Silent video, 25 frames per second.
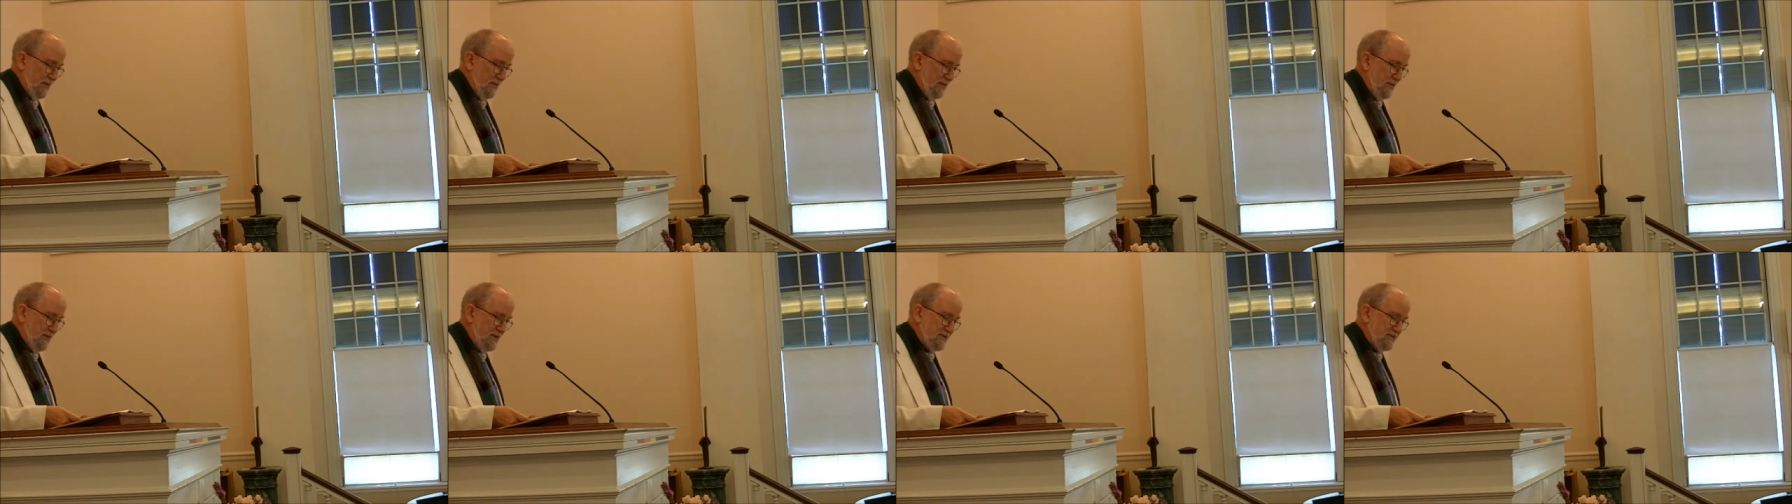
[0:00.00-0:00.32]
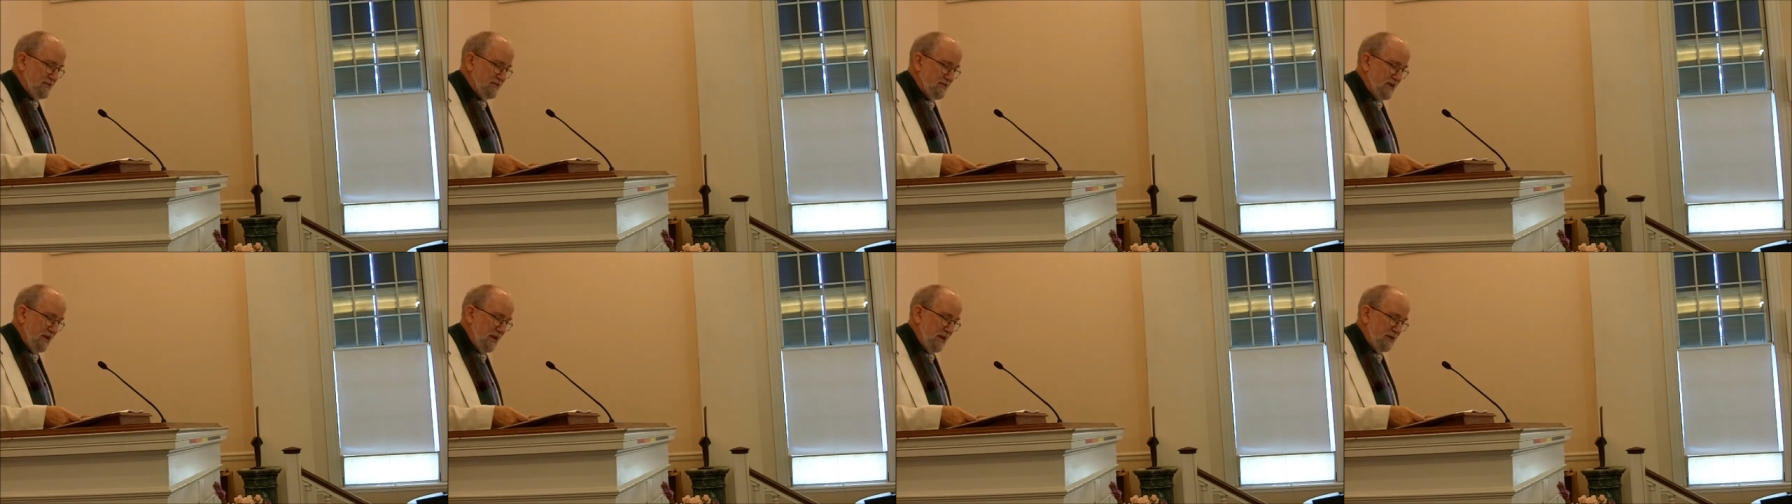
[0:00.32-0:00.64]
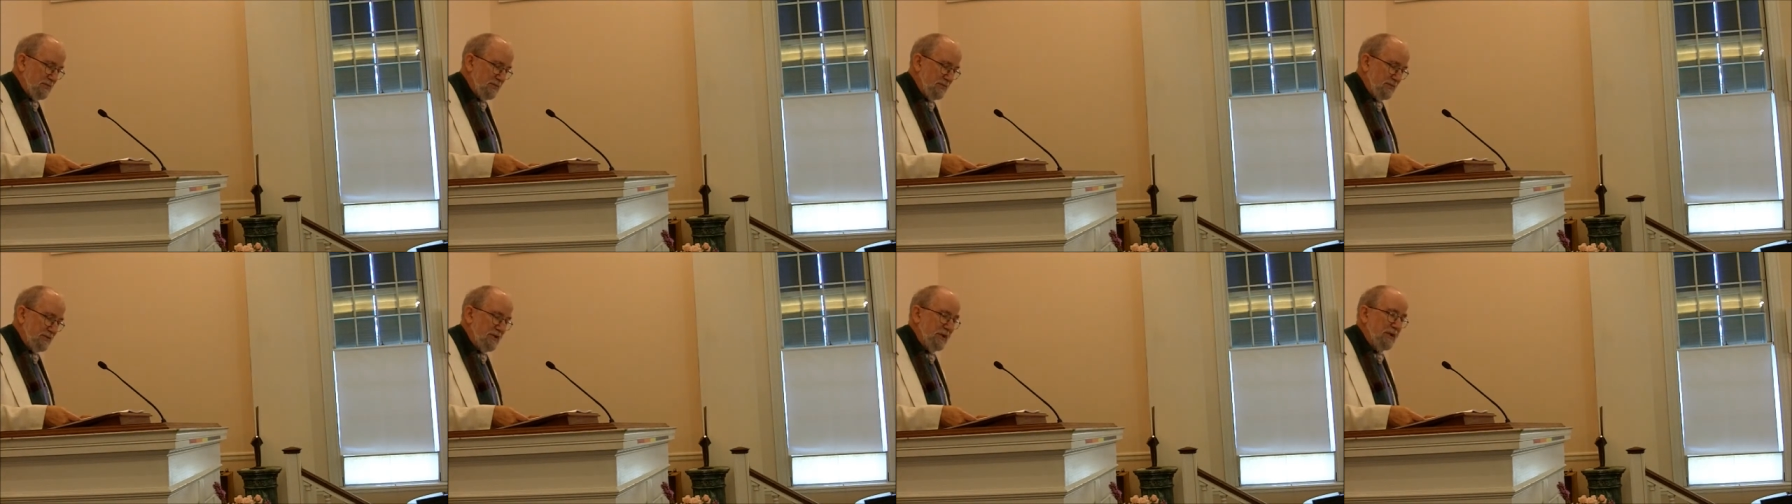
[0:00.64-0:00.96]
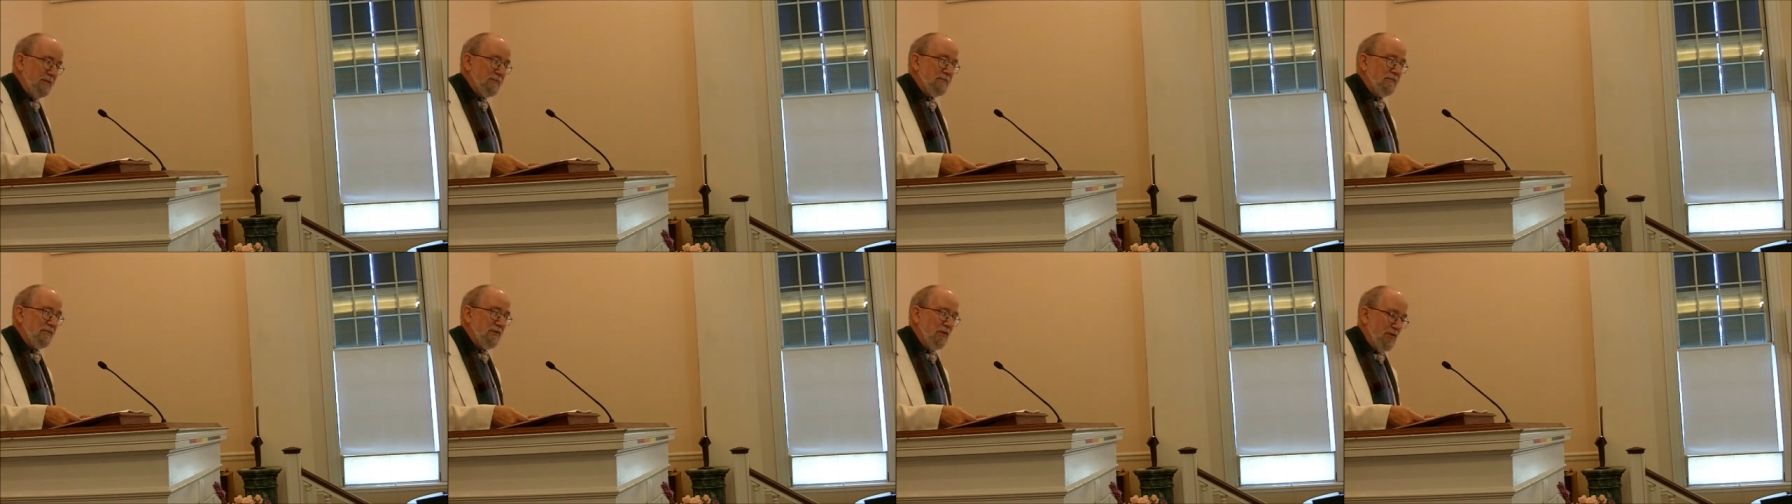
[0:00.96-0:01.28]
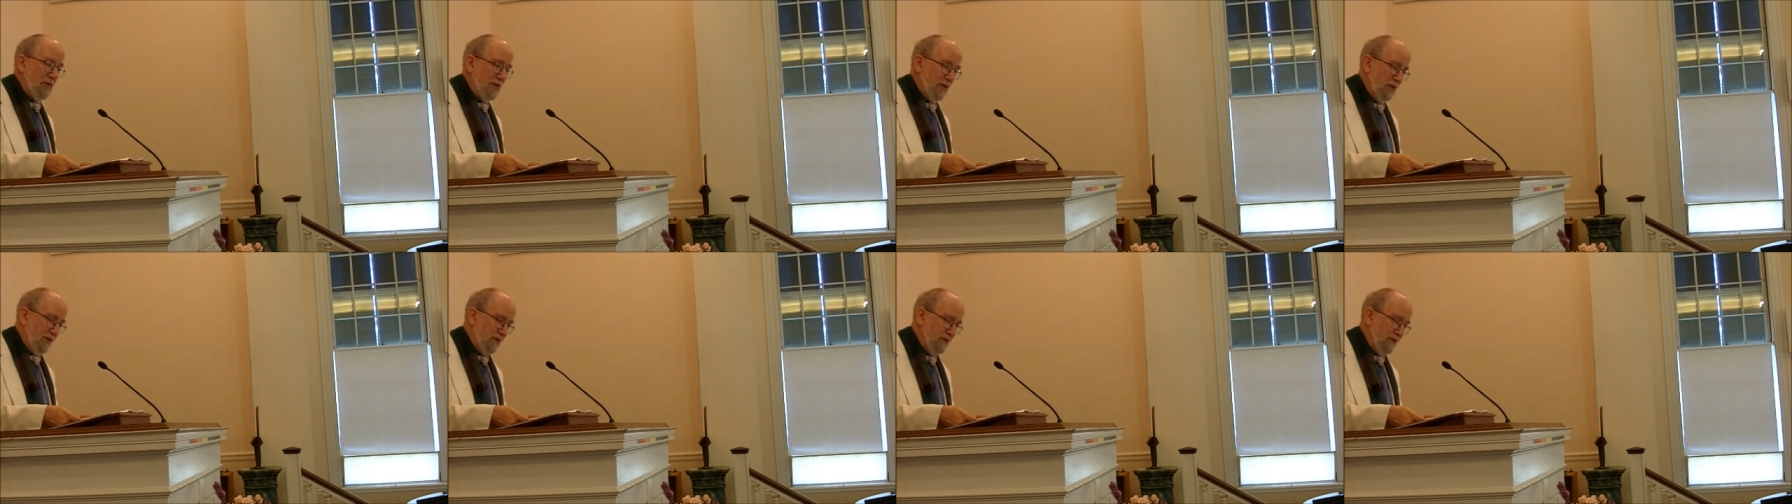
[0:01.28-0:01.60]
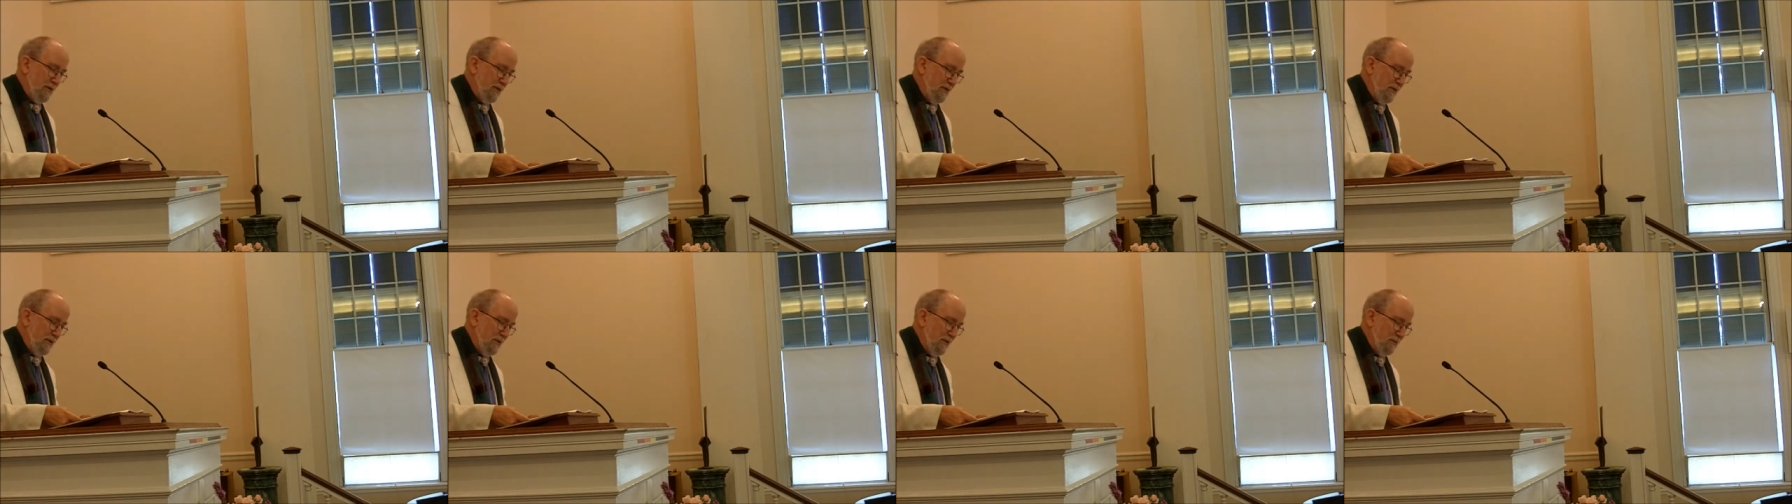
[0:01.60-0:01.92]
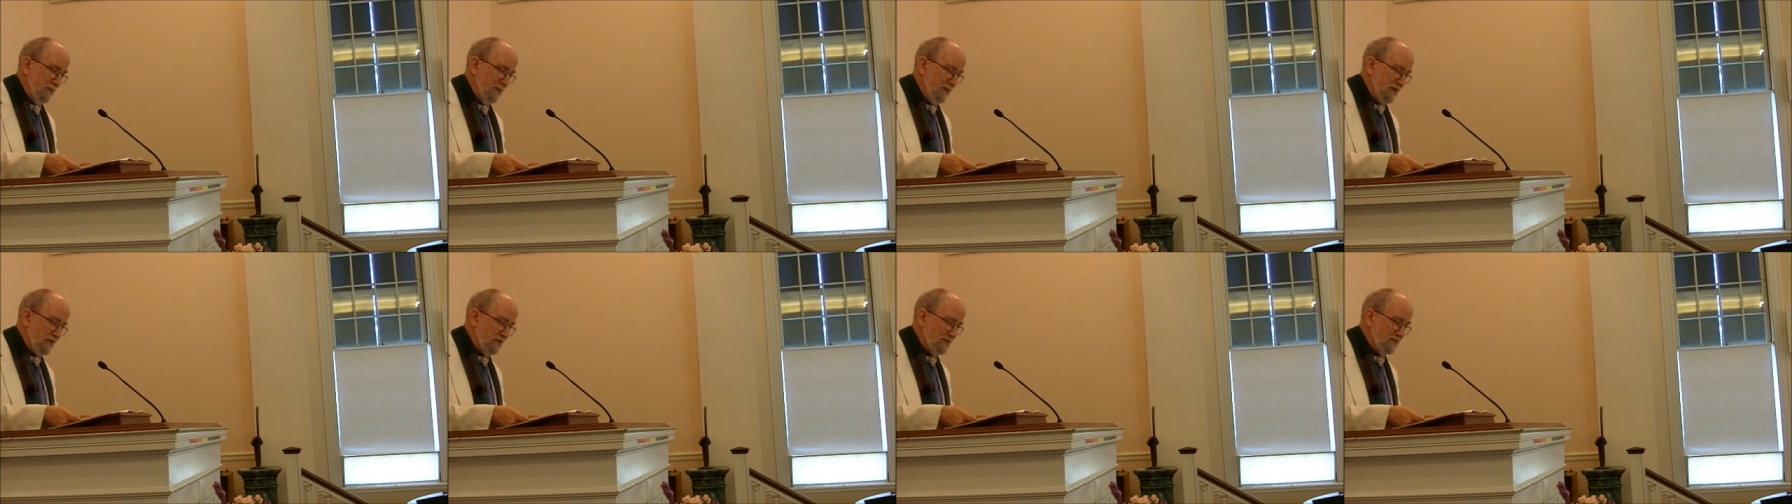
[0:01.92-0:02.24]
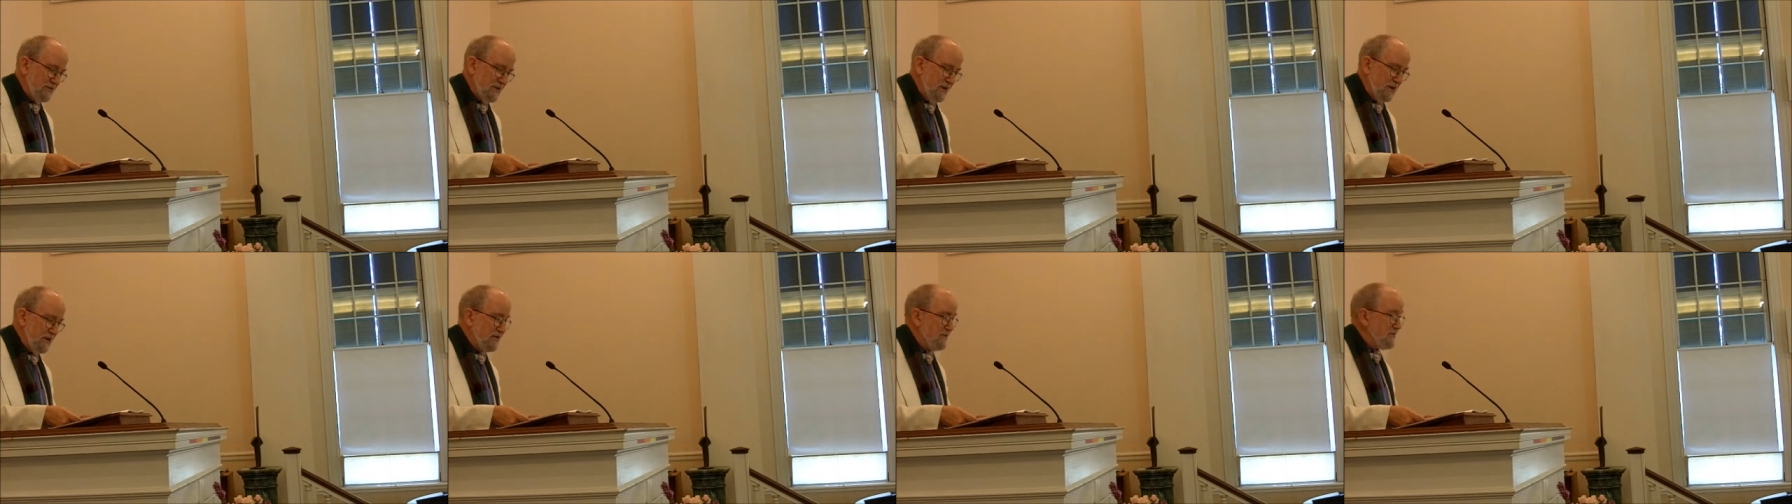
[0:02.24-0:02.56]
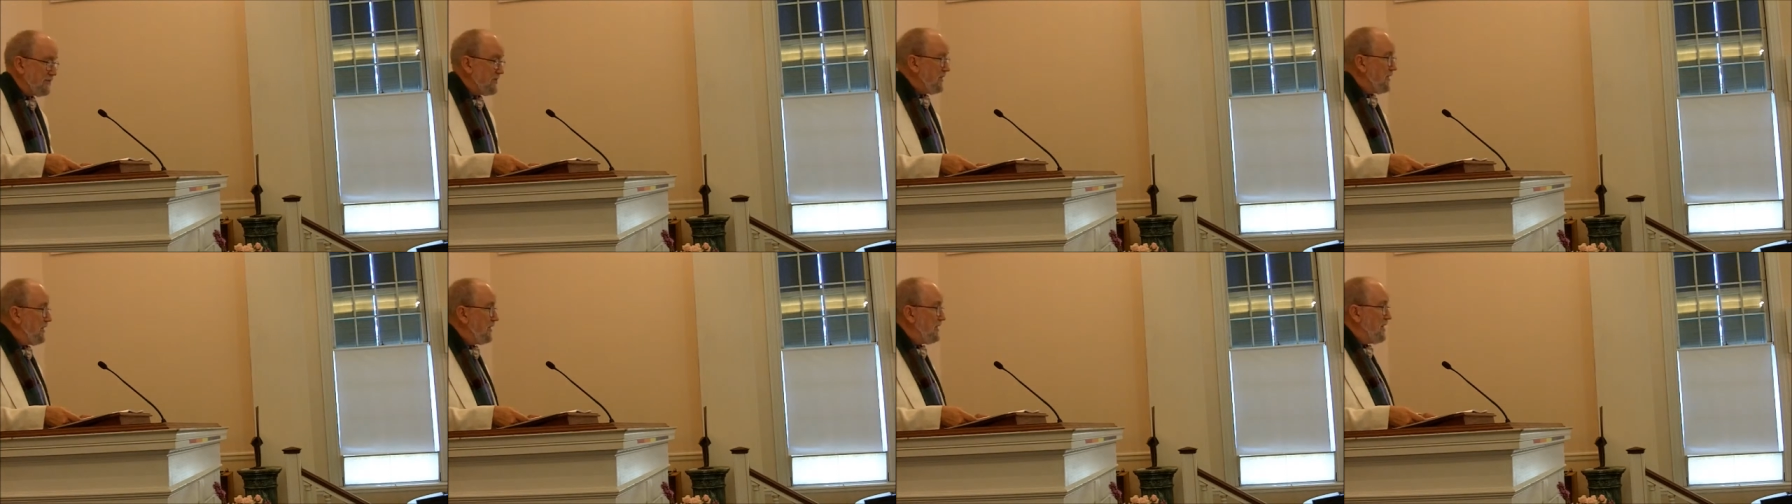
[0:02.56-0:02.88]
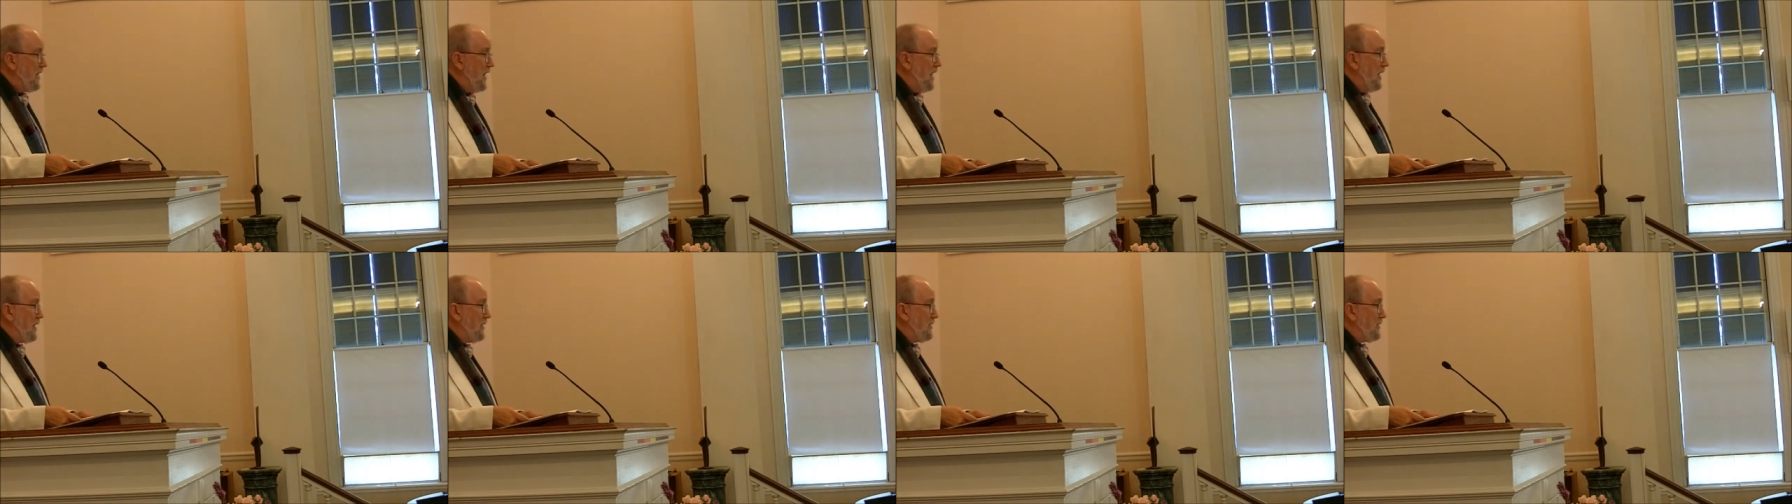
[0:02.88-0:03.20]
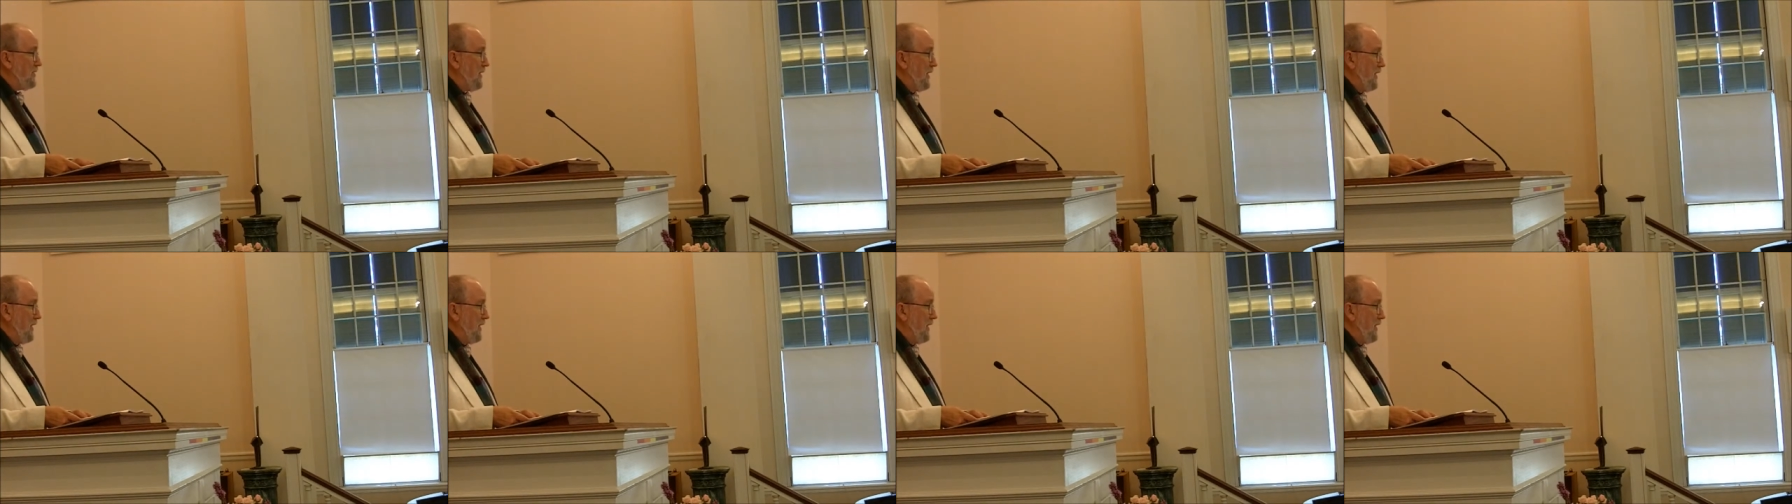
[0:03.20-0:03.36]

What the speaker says: These sales were deemed void because Nickerson had not